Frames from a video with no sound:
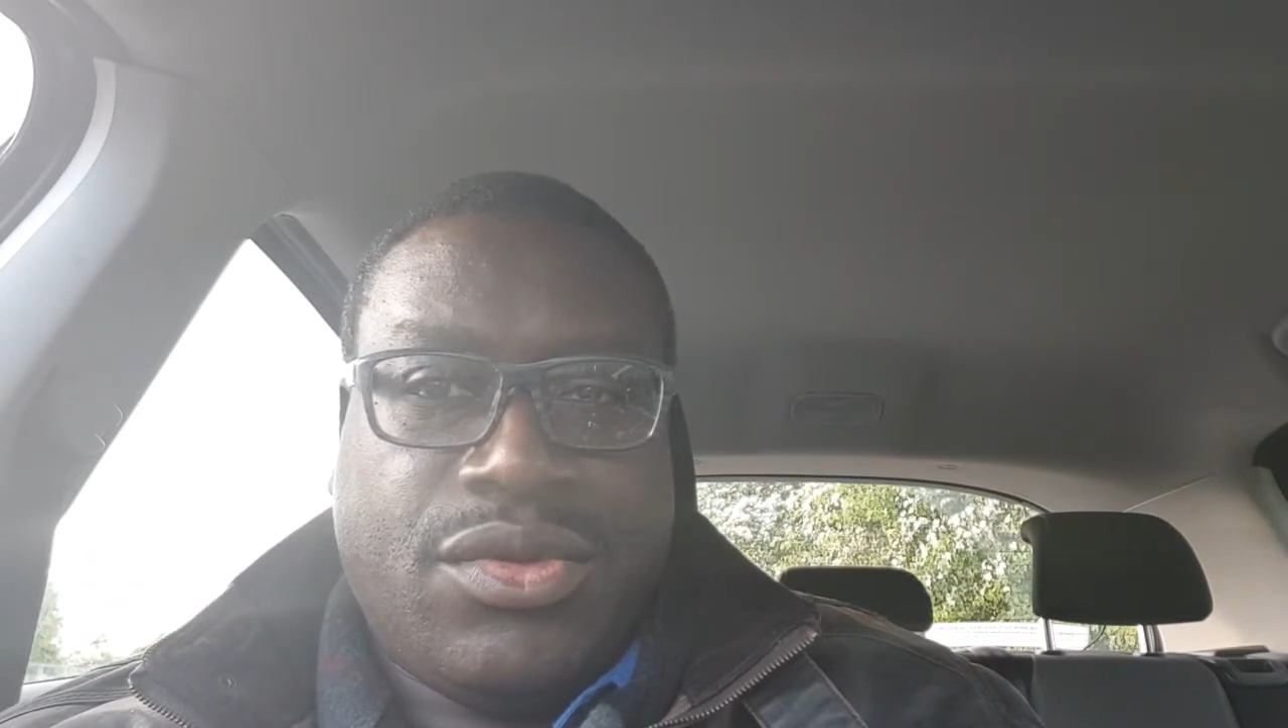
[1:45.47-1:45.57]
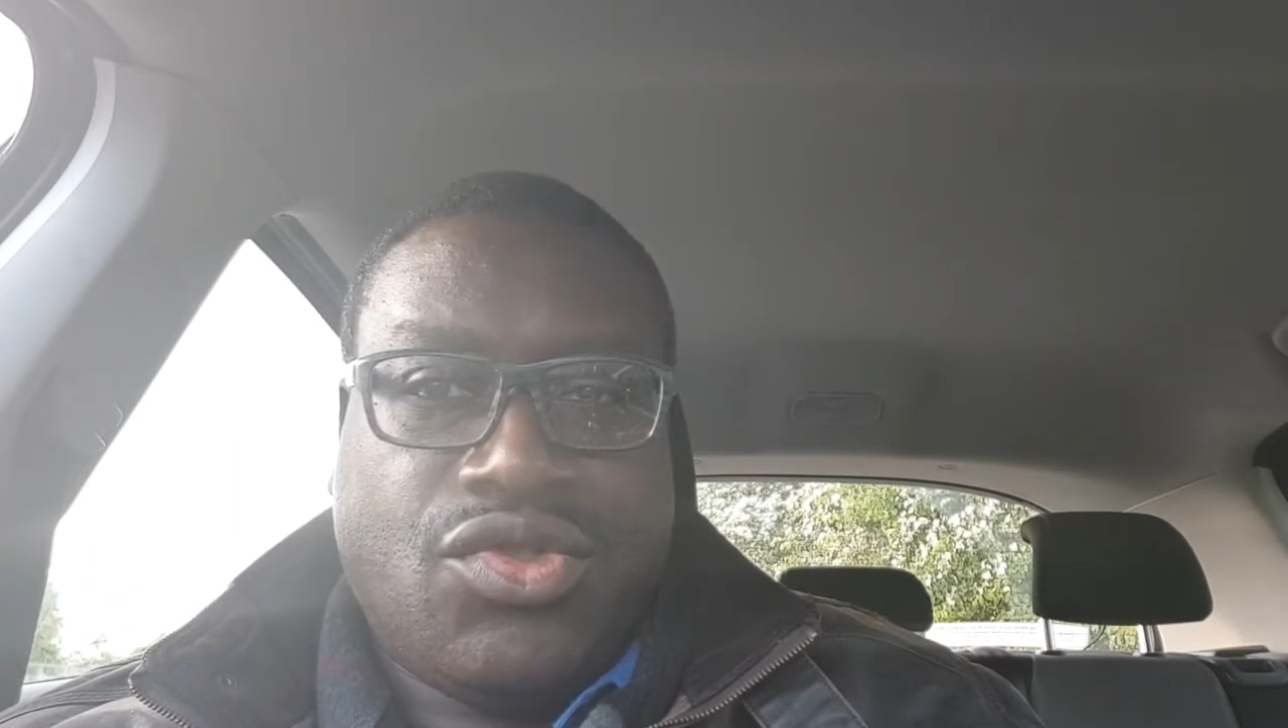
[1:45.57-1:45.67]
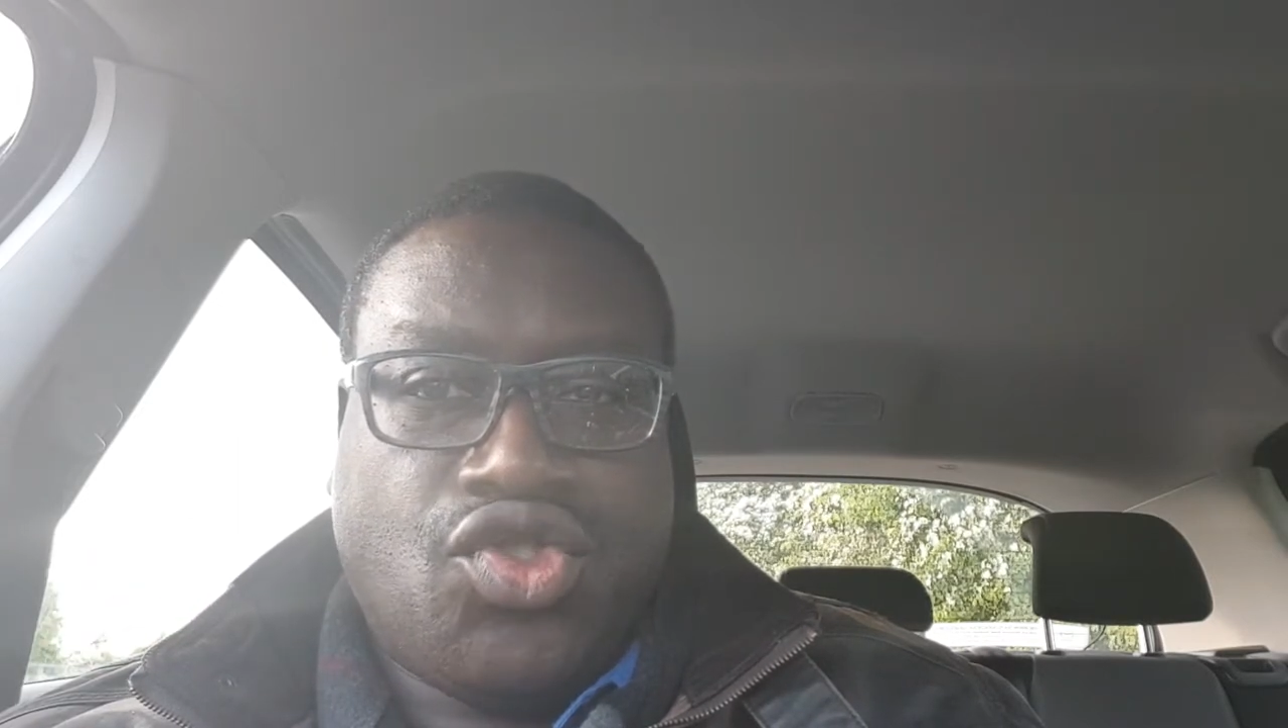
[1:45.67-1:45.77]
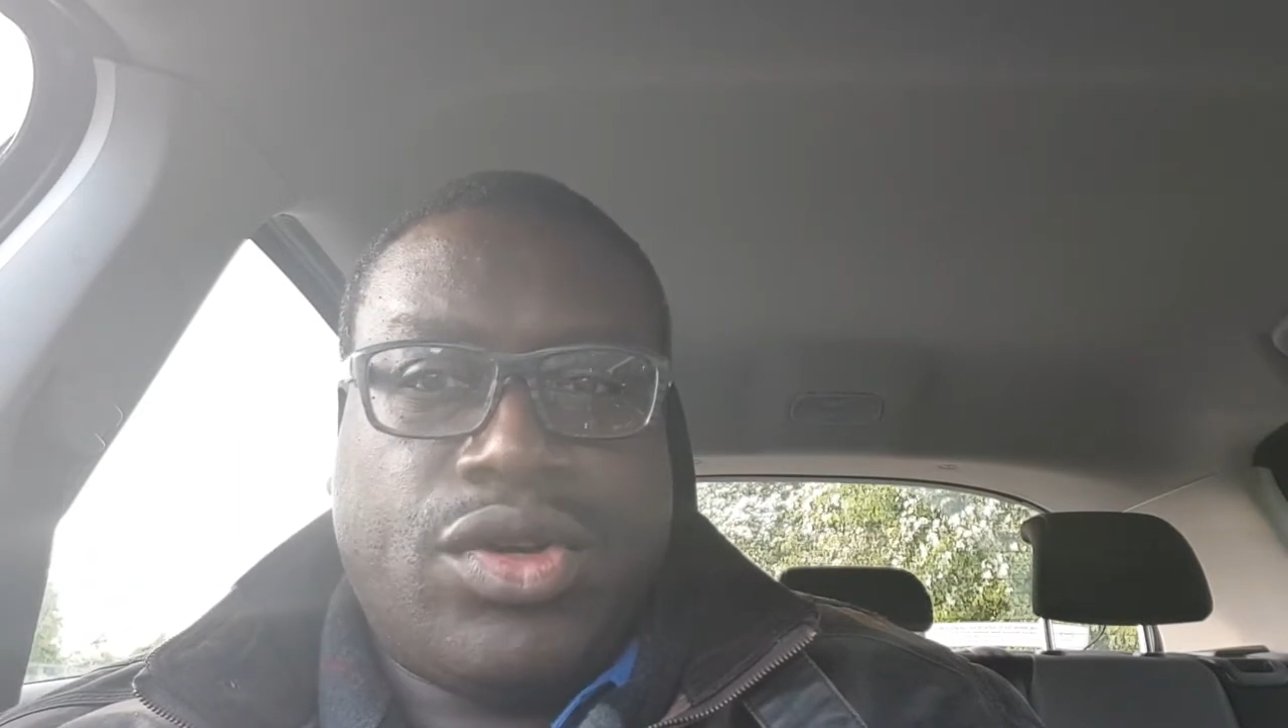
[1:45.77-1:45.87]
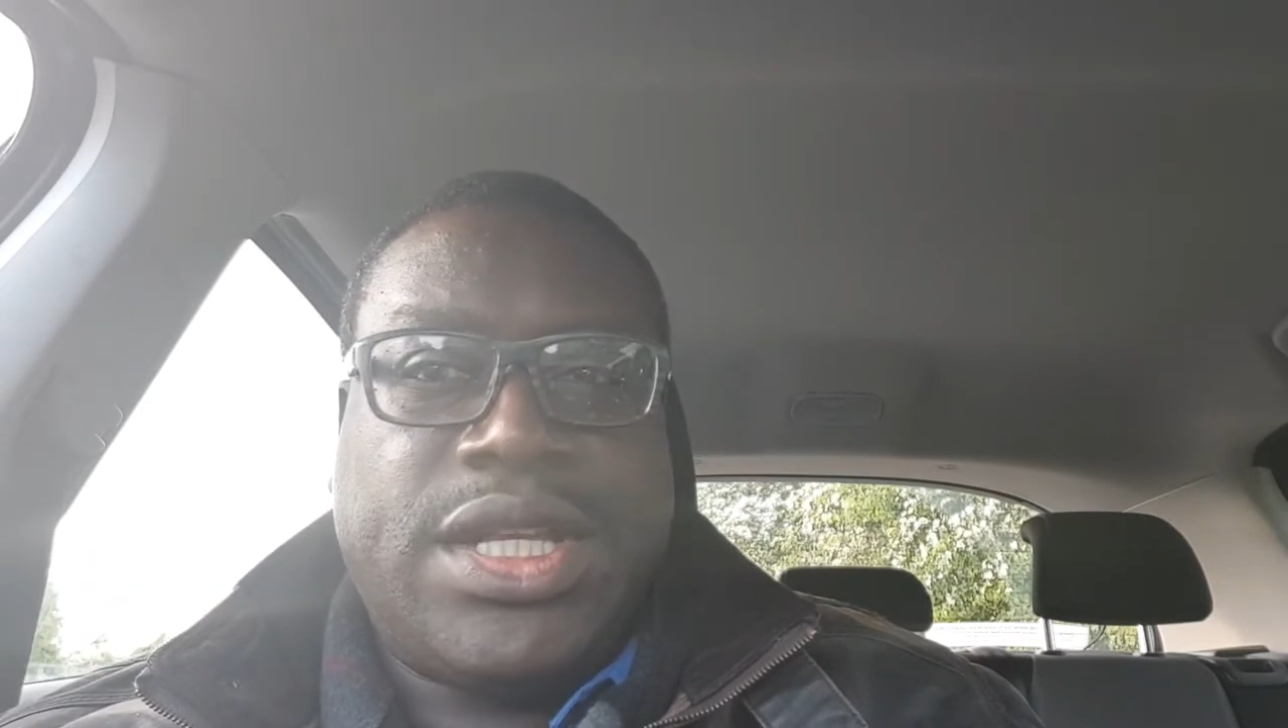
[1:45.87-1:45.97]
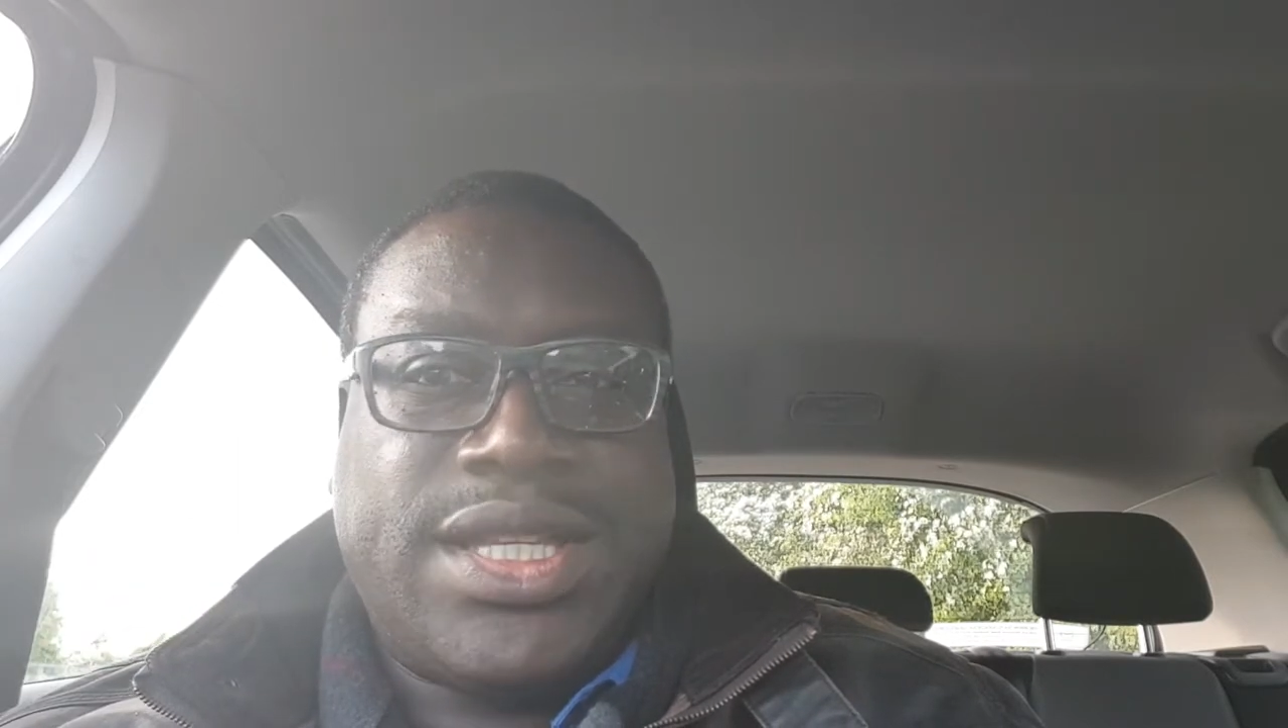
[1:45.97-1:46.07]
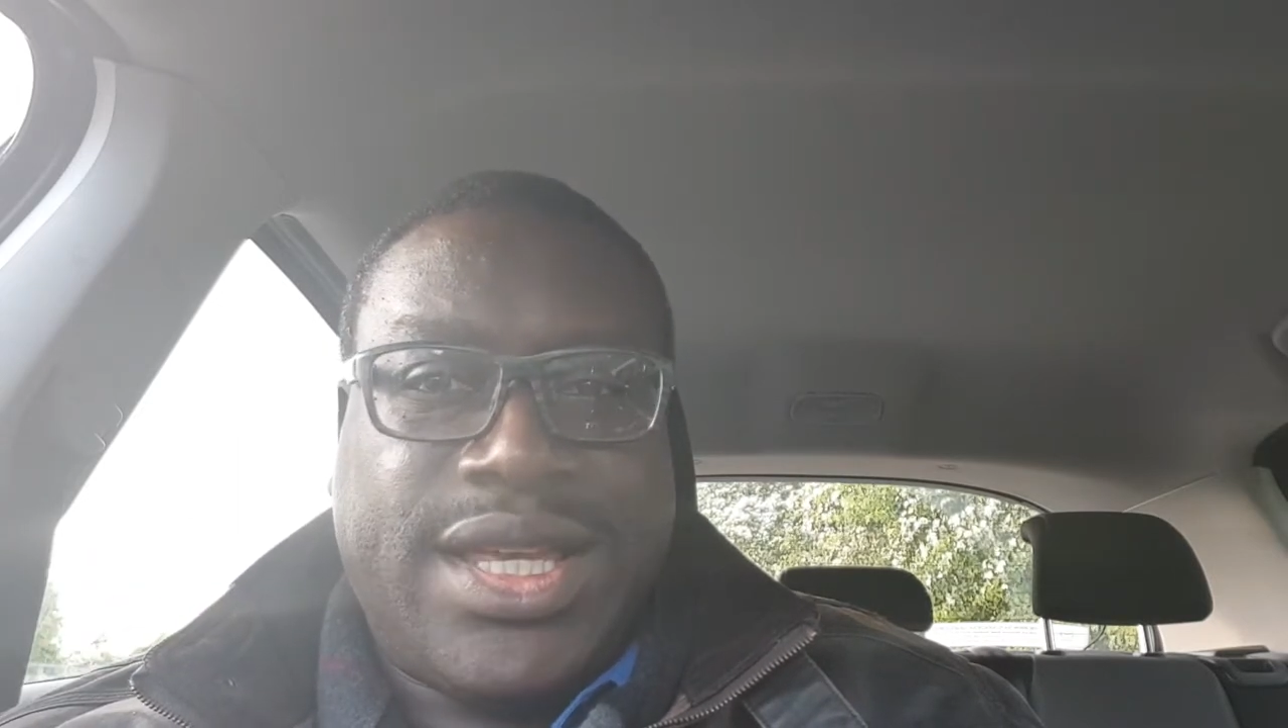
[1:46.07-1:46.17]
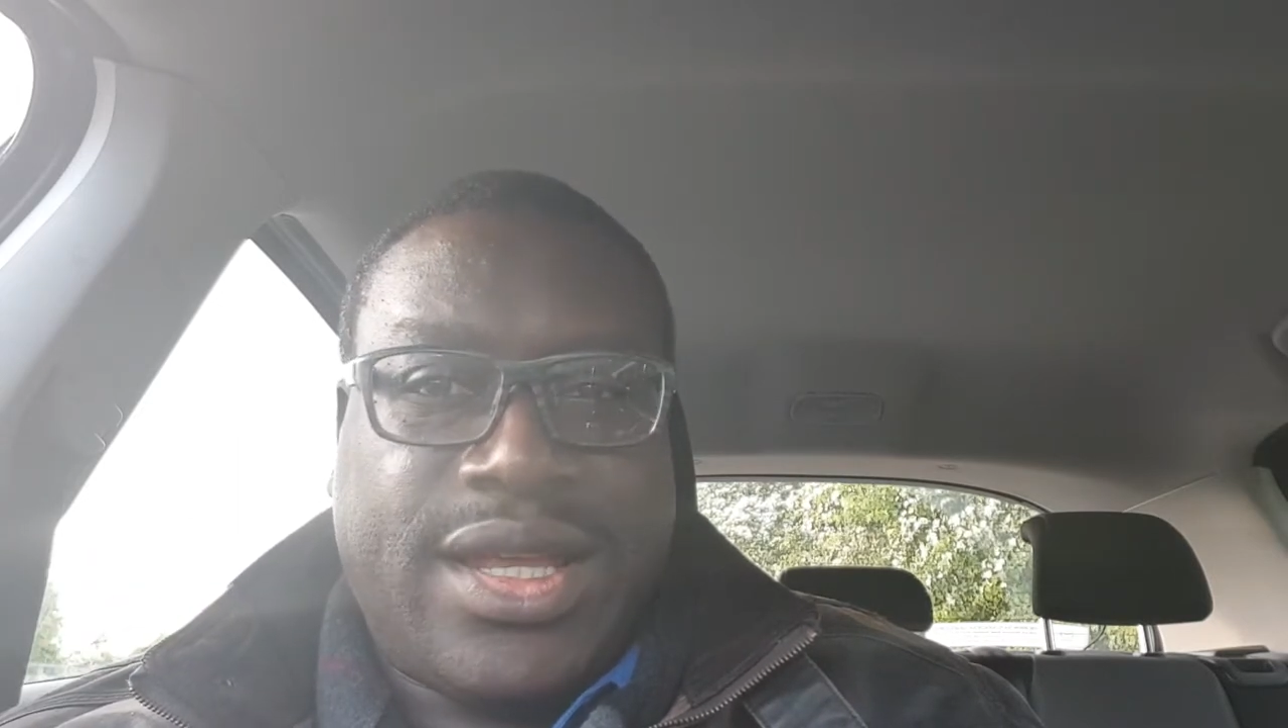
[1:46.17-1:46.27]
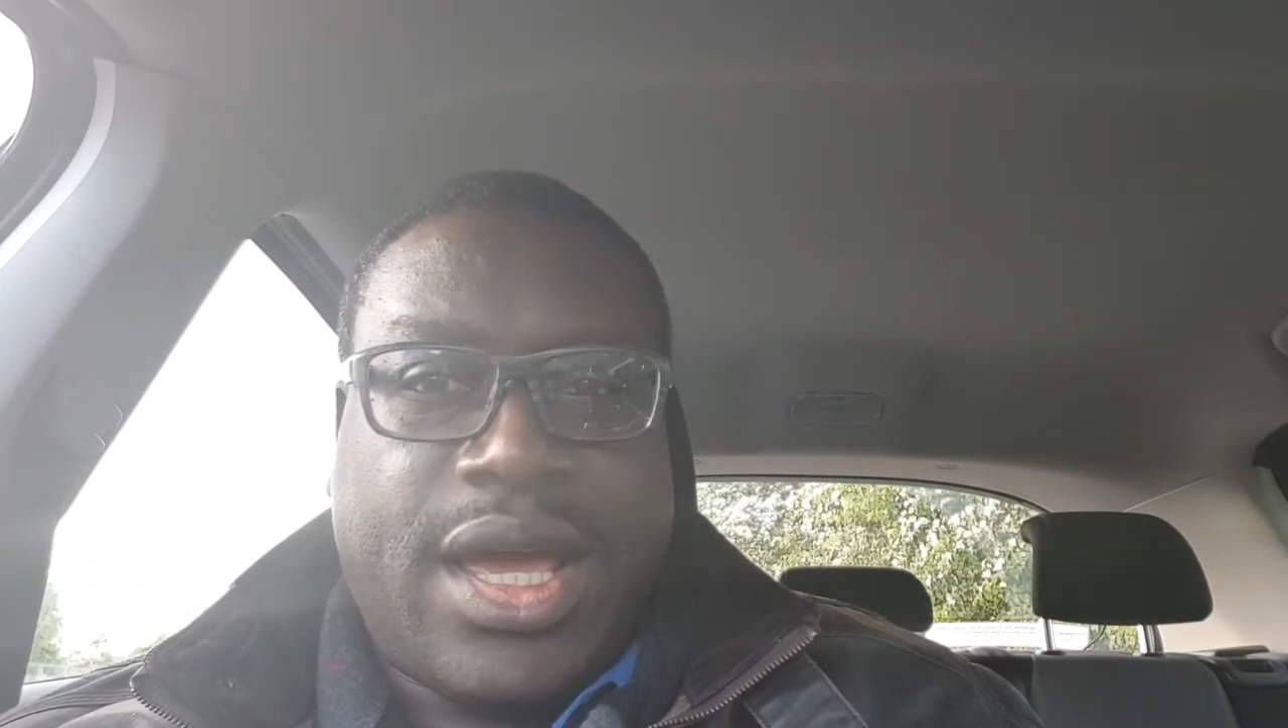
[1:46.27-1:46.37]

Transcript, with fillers: treated